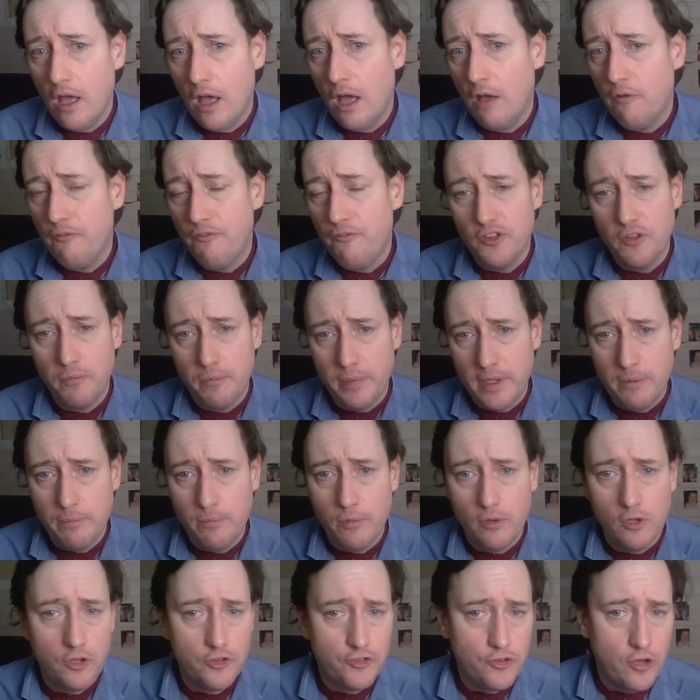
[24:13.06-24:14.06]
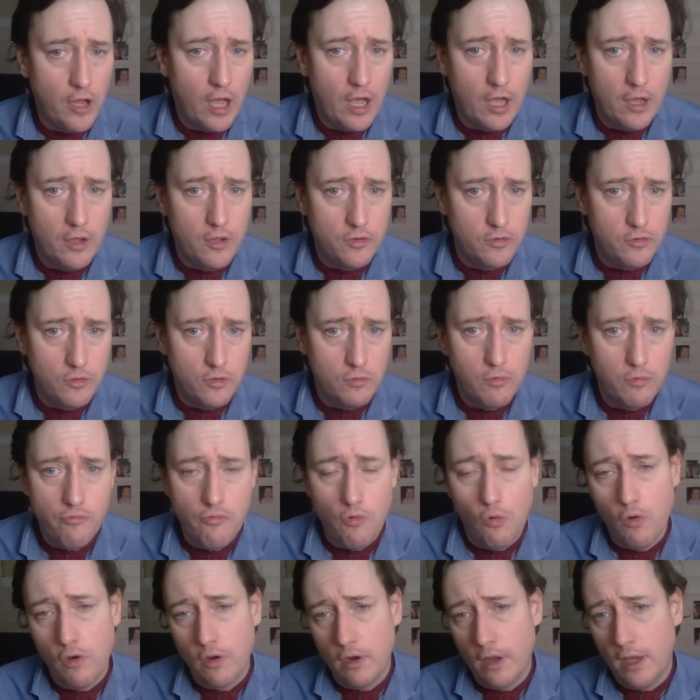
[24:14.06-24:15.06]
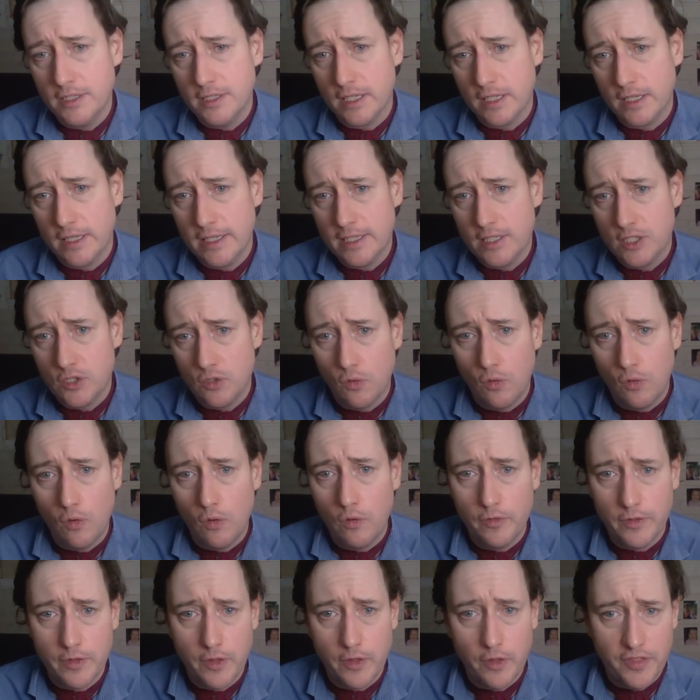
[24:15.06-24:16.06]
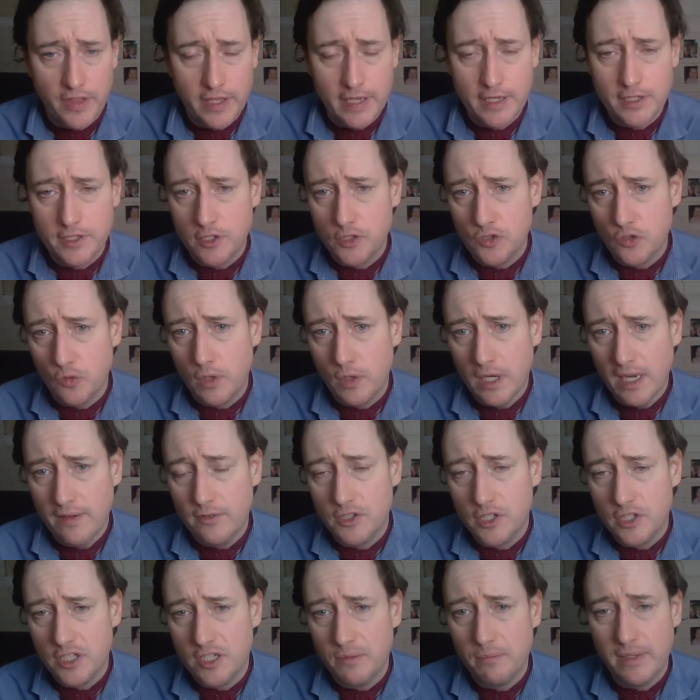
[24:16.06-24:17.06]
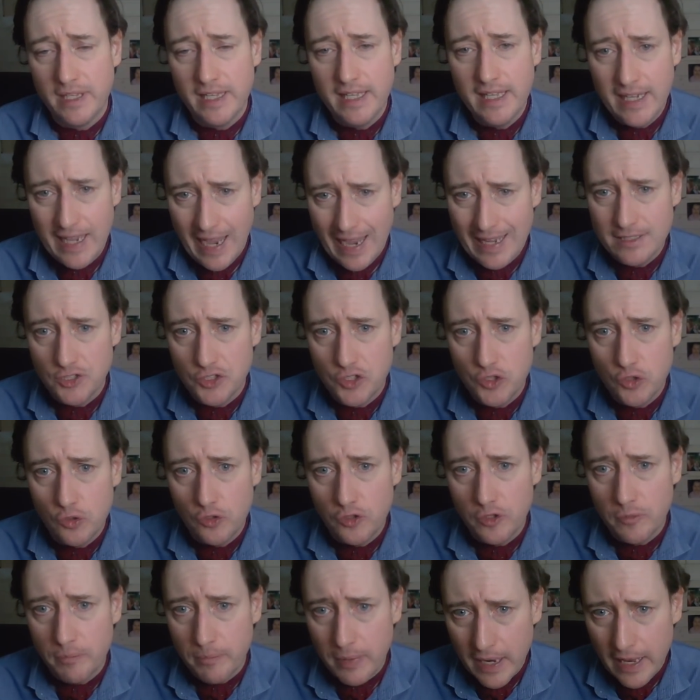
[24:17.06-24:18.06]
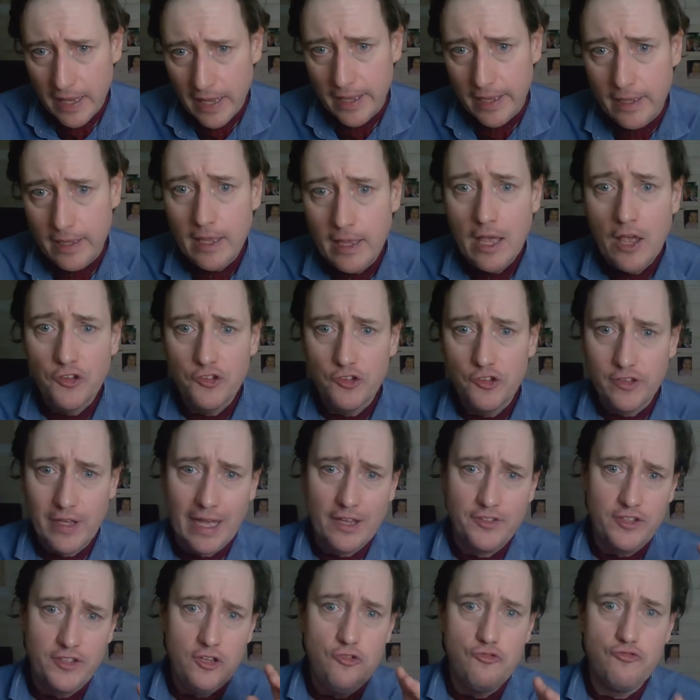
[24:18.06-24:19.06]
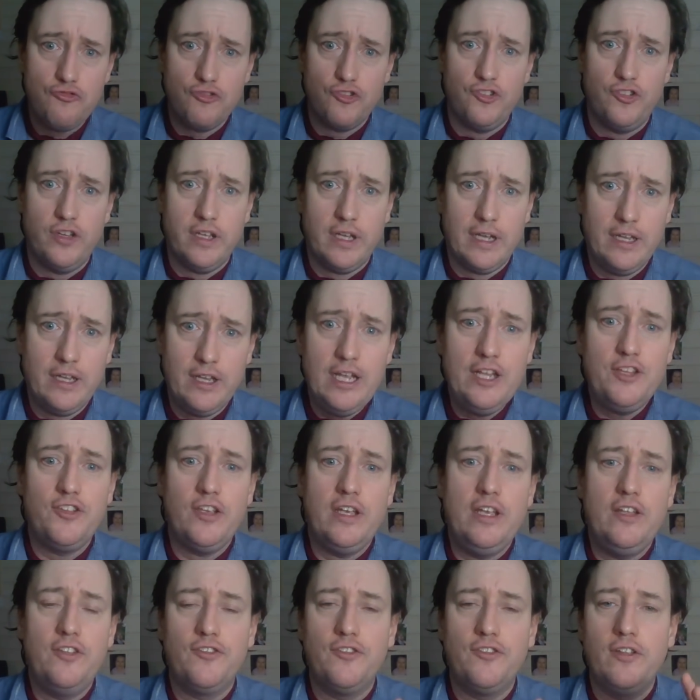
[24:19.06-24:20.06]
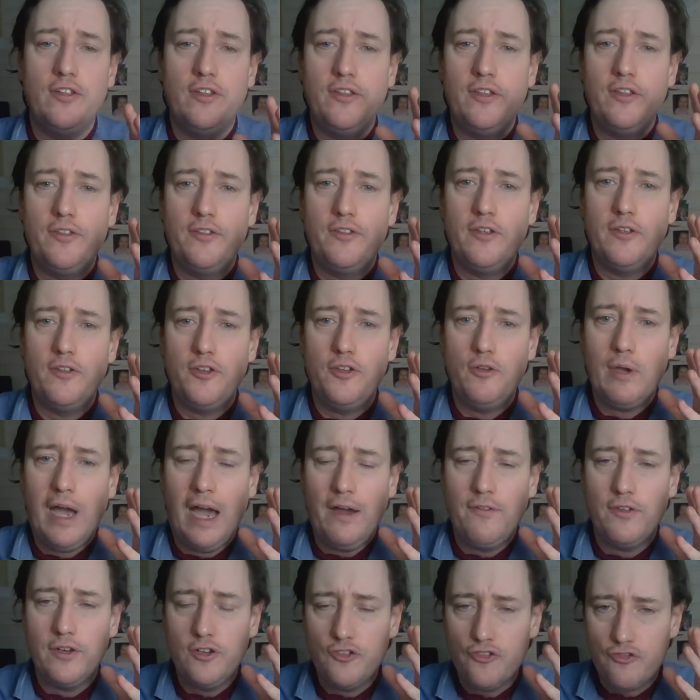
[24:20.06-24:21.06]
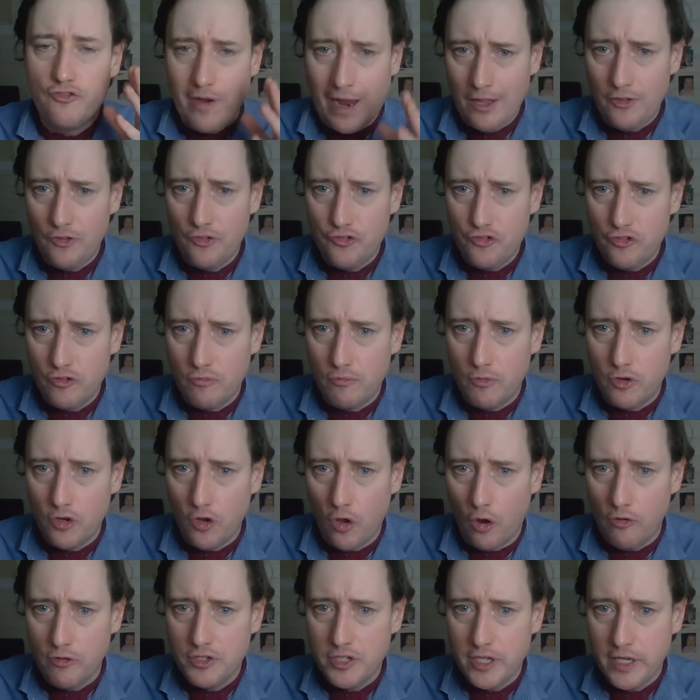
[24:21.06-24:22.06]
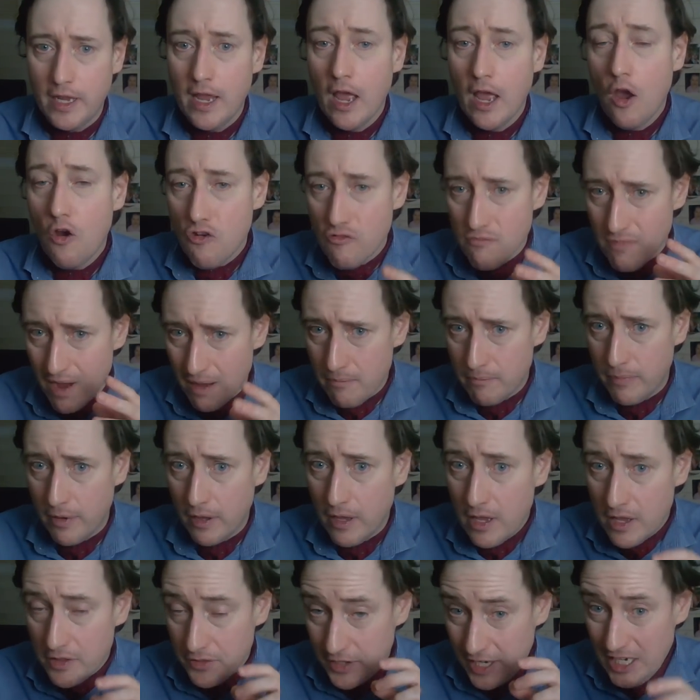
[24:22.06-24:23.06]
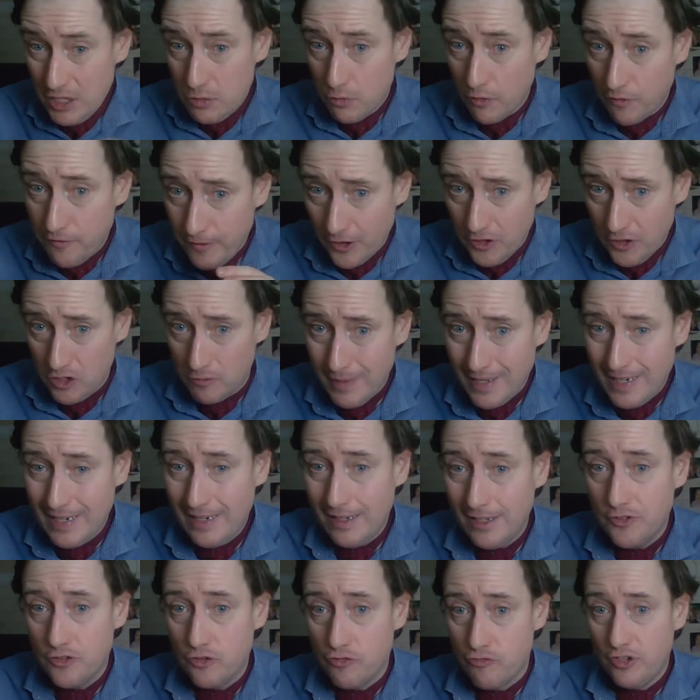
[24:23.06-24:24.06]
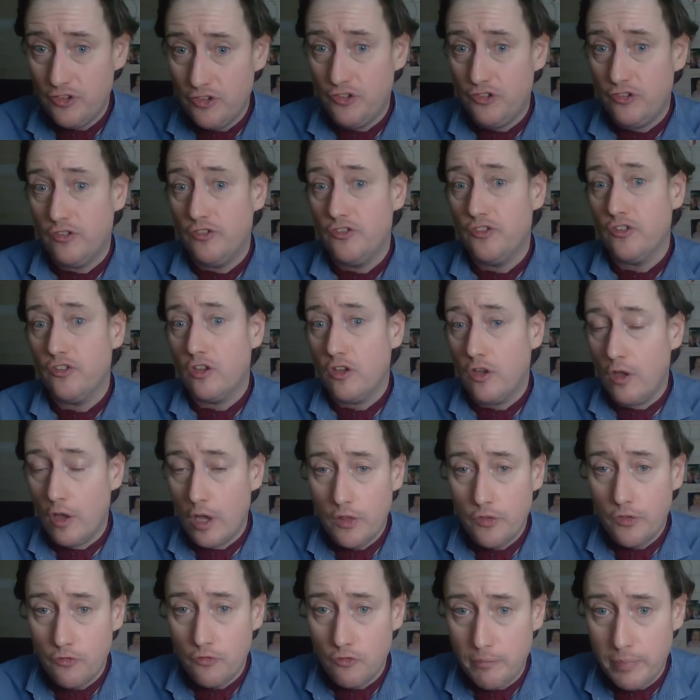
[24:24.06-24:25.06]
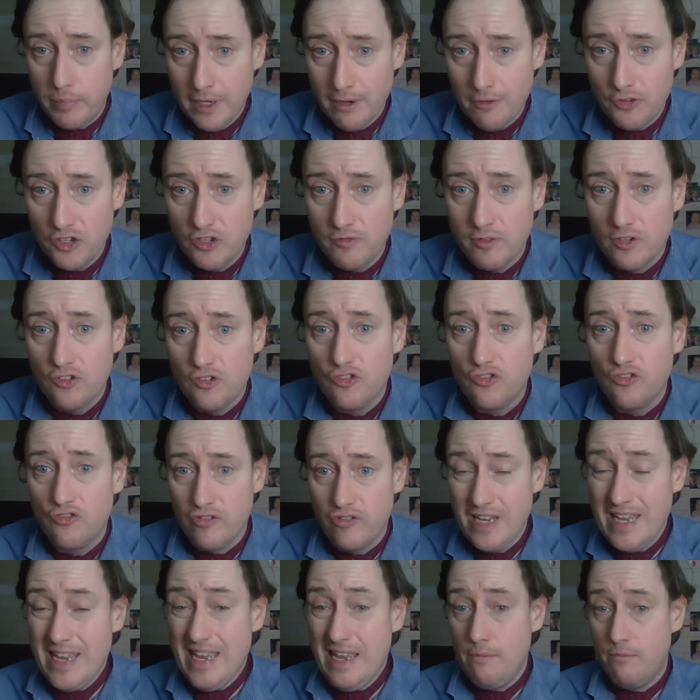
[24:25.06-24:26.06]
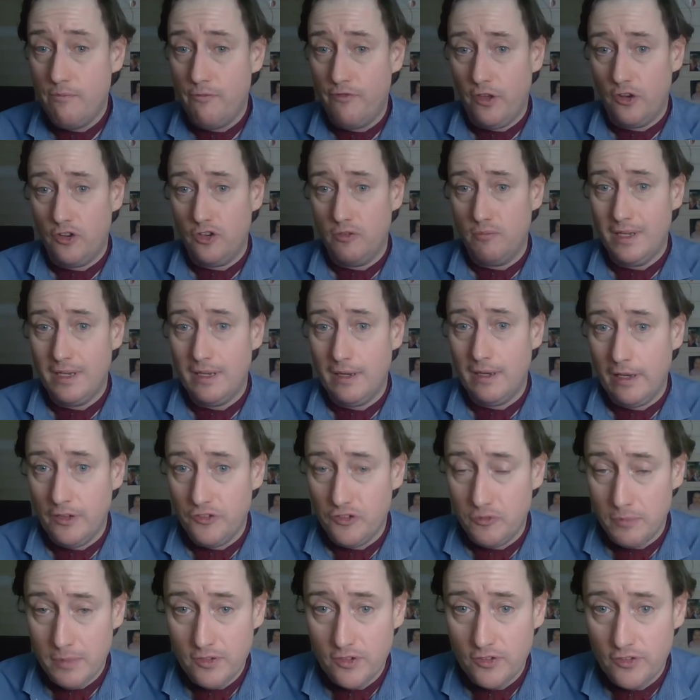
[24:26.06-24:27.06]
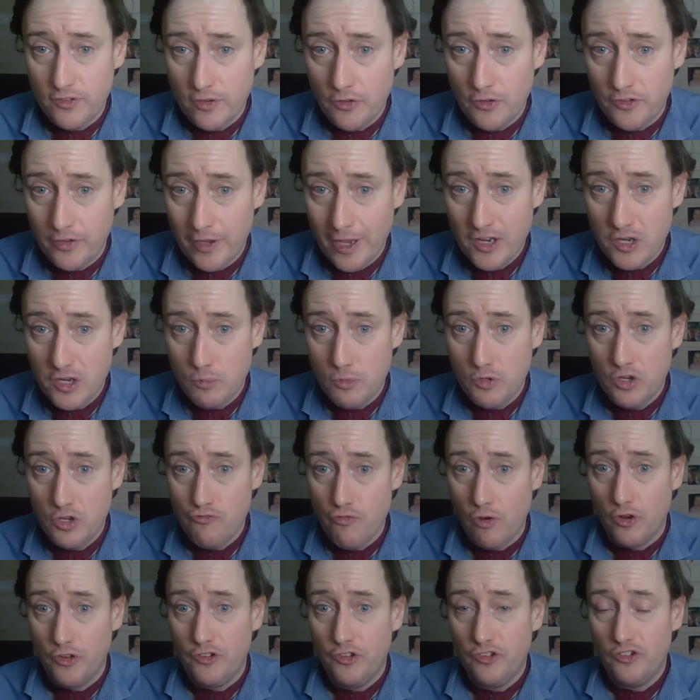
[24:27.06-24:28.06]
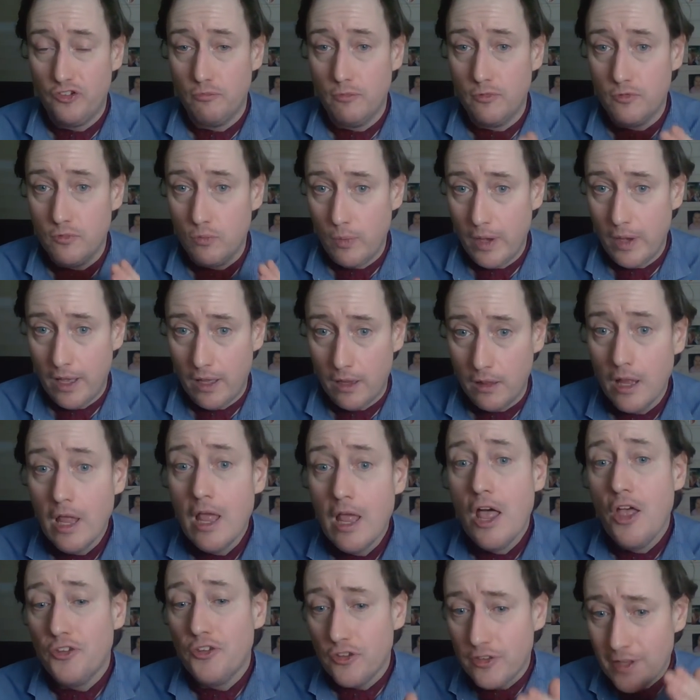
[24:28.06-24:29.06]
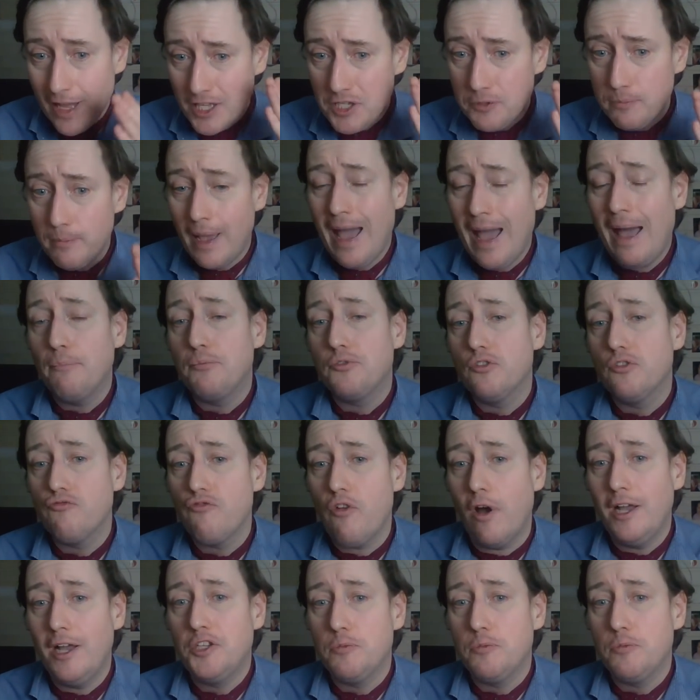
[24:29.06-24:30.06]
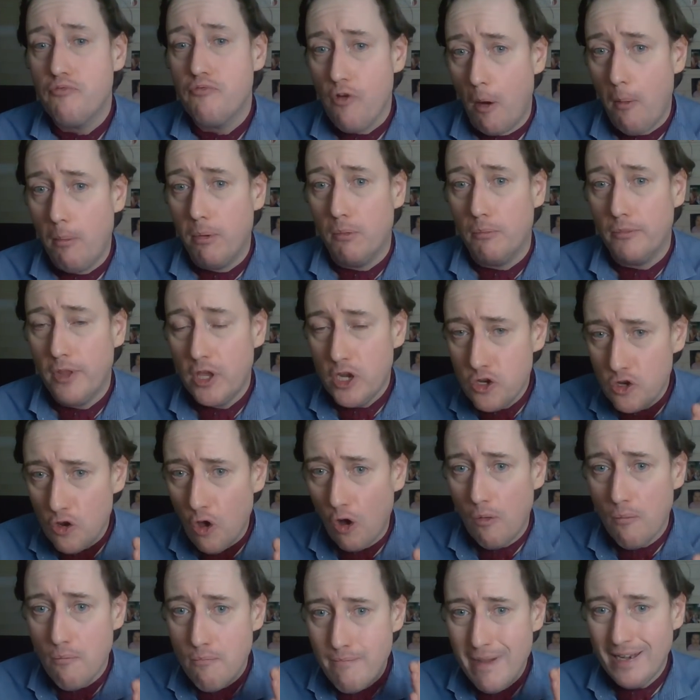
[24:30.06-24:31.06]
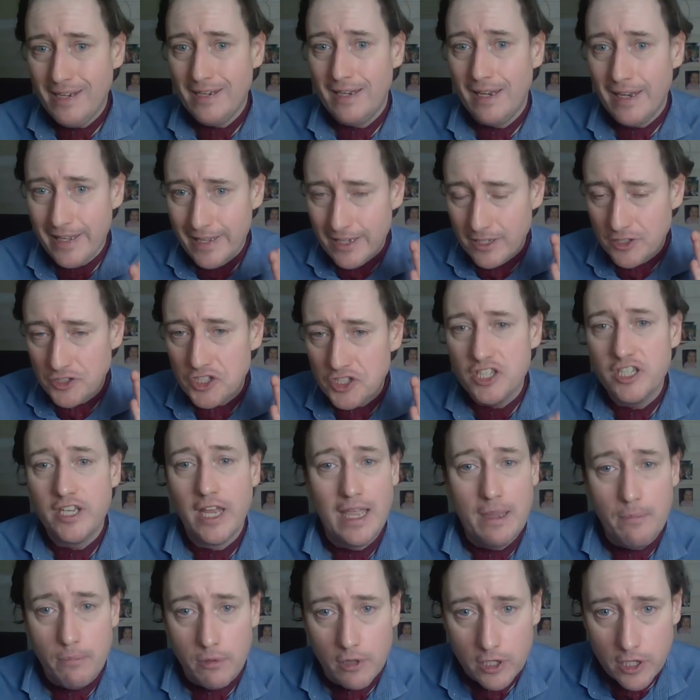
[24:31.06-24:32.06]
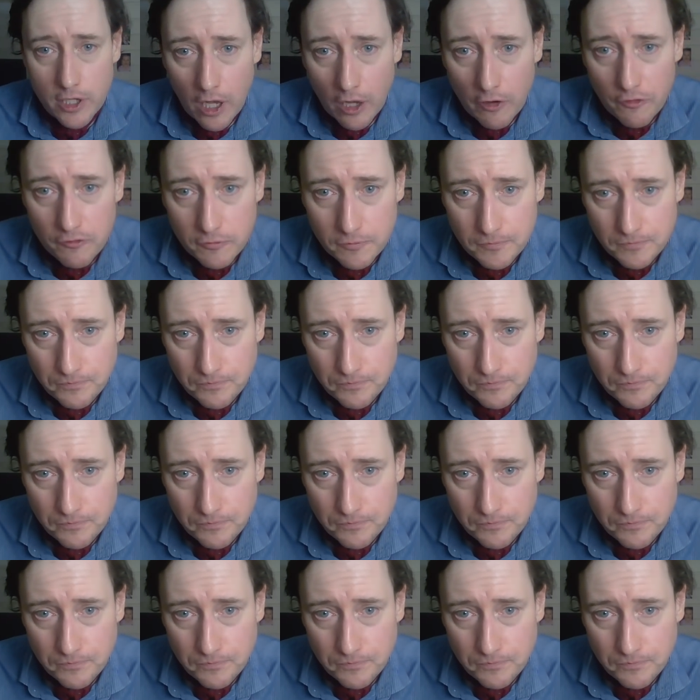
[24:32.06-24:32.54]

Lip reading: for the people who were organising this, or the theatres or whatever, to simply cancel the play. So that's interesting. It's that you have an intransigent minority. Remember, these were fundamentalist Christians, and going through periods of extreme fundamentalism is associated with neuroticism as well. So that's perhaps the right's problem. They're not mentally unstable enough.